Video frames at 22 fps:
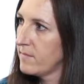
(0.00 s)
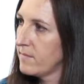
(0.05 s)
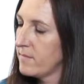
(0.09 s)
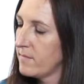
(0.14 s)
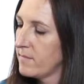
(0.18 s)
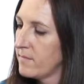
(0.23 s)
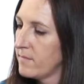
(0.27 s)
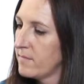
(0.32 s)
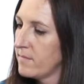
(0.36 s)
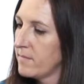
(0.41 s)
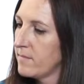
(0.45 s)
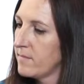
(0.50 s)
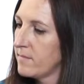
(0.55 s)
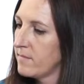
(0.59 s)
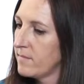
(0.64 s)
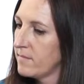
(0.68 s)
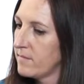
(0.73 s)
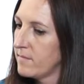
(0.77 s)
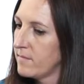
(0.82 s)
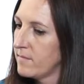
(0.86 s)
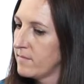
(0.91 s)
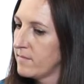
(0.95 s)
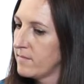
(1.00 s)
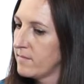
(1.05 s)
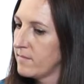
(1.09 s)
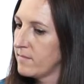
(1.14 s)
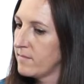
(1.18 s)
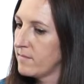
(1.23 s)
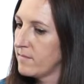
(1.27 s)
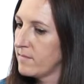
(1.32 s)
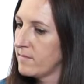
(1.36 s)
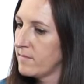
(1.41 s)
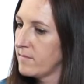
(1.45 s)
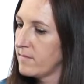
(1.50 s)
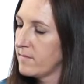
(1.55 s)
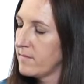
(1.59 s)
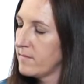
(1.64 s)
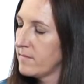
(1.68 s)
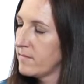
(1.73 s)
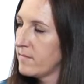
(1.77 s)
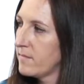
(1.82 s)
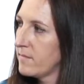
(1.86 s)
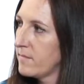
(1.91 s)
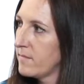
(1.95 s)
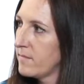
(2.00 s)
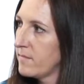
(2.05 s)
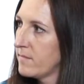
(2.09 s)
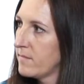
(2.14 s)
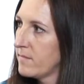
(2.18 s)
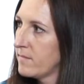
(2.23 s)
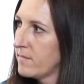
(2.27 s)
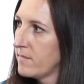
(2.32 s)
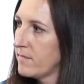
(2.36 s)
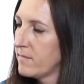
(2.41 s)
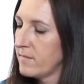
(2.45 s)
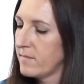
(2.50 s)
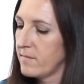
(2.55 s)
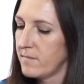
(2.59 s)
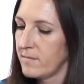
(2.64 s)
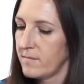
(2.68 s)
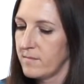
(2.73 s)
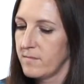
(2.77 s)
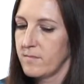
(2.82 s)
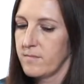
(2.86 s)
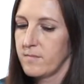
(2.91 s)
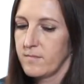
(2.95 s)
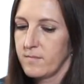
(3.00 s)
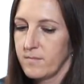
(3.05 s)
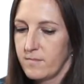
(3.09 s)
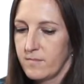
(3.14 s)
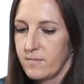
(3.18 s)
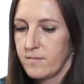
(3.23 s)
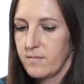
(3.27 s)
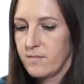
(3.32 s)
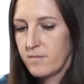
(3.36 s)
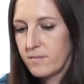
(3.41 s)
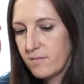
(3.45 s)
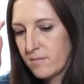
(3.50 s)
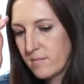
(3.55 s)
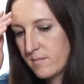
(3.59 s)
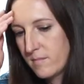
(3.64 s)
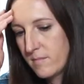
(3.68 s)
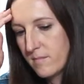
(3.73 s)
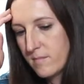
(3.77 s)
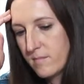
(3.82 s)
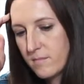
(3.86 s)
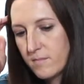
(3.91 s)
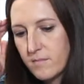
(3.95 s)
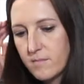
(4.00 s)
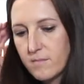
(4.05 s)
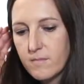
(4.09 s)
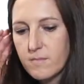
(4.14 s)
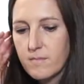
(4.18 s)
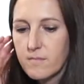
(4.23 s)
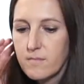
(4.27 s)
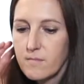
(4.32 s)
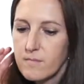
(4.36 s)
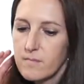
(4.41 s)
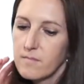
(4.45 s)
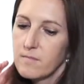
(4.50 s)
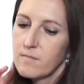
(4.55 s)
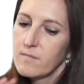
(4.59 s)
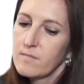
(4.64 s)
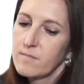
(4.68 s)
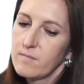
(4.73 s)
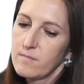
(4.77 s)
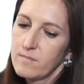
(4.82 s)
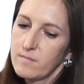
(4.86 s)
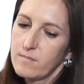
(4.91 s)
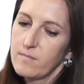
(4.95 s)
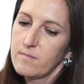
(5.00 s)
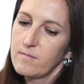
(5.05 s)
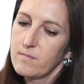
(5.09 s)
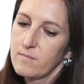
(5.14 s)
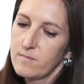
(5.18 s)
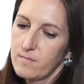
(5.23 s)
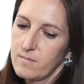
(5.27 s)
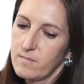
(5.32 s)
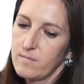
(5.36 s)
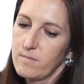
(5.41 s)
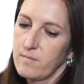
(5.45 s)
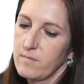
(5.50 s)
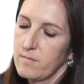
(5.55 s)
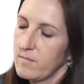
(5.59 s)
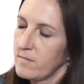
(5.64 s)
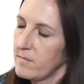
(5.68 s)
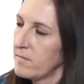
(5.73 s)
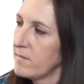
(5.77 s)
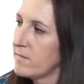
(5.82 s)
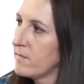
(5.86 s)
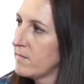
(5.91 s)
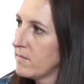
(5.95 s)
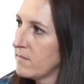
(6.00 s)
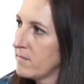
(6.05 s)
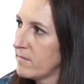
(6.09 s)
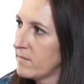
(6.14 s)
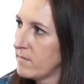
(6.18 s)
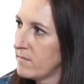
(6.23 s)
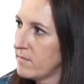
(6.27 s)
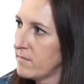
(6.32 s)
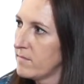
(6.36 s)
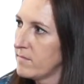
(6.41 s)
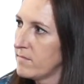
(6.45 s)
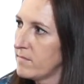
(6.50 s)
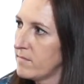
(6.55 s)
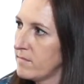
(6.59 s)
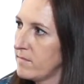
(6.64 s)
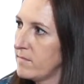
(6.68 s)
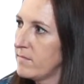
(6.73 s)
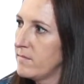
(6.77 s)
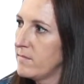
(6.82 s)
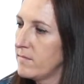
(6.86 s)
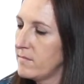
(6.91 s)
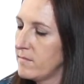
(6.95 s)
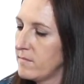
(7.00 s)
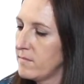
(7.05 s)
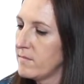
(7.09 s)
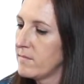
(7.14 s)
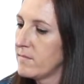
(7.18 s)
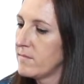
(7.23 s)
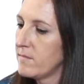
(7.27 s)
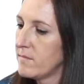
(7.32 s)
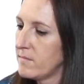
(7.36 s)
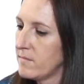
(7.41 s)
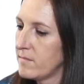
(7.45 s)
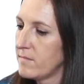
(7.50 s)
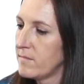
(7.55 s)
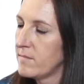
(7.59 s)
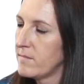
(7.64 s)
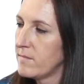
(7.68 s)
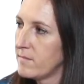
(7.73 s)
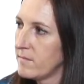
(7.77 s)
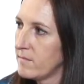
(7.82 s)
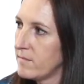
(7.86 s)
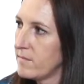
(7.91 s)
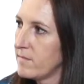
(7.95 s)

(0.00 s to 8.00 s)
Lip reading: (not speaking)